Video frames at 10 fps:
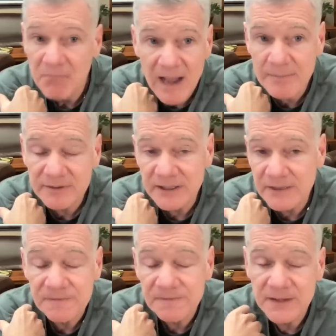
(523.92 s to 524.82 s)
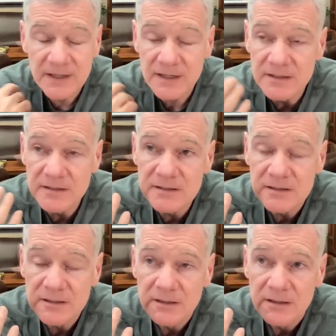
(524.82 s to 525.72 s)
My belief
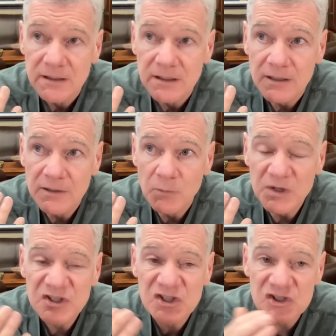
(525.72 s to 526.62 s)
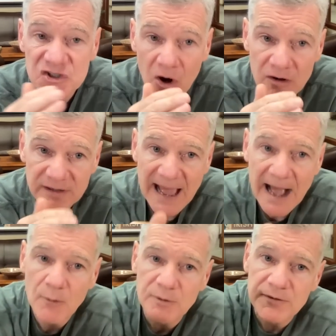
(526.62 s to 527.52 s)
is we start
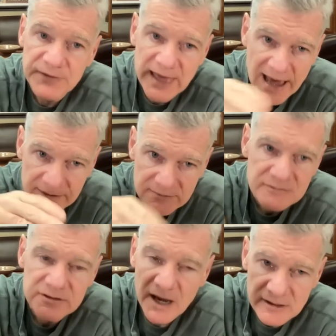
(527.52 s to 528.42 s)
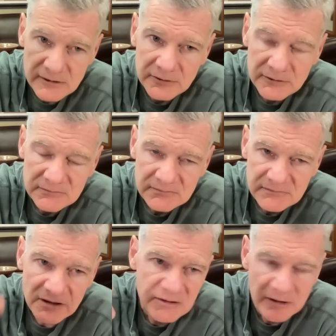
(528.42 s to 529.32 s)
out of that cycle
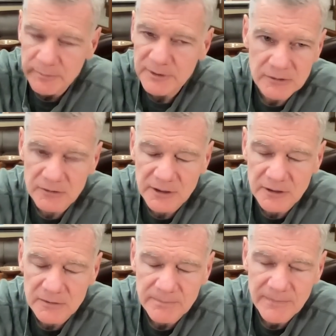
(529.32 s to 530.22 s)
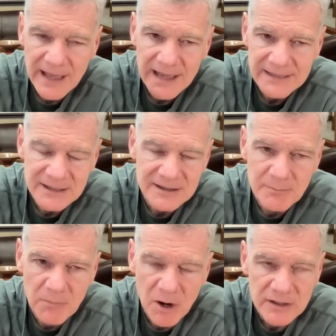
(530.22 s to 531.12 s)
a little bit earlier. I think
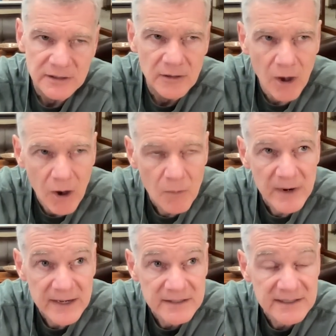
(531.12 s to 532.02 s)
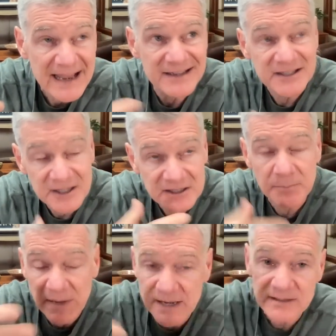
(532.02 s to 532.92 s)
the market always
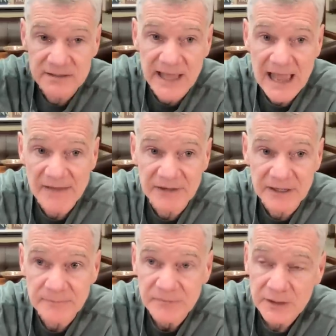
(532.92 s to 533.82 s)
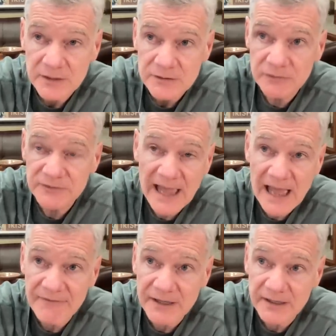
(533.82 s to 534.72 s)
anticipates the halving. So if the
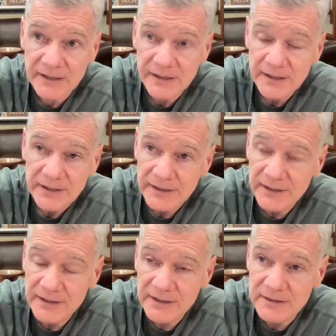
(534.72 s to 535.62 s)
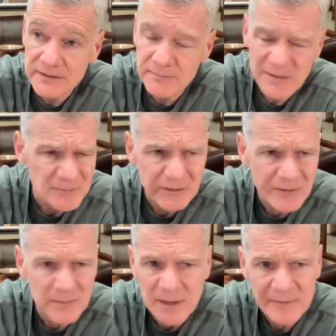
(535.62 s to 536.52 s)
halving is, maybe you're
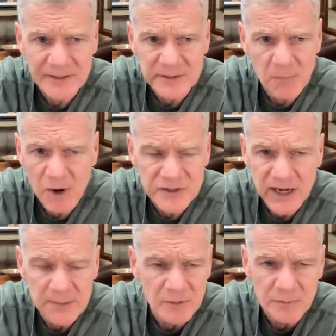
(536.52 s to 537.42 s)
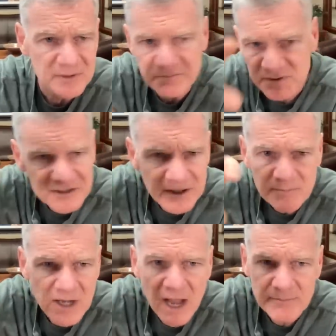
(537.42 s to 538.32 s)
right, maybe it is March, April, but
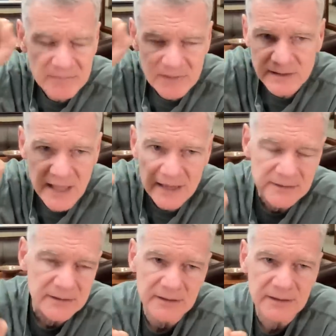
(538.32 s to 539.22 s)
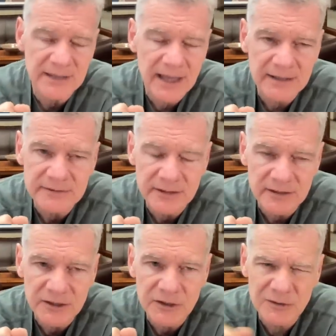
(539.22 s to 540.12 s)
sometime in that
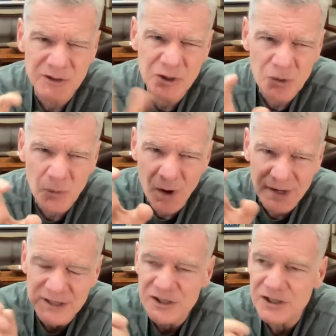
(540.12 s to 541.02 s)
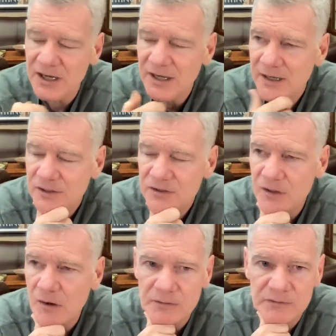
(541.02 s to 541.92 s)
Q1-ish
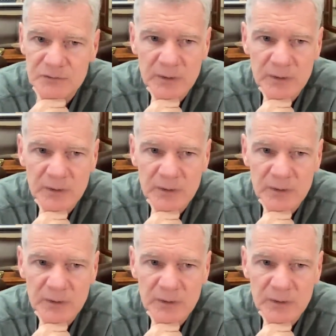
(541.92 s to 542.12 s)
zone of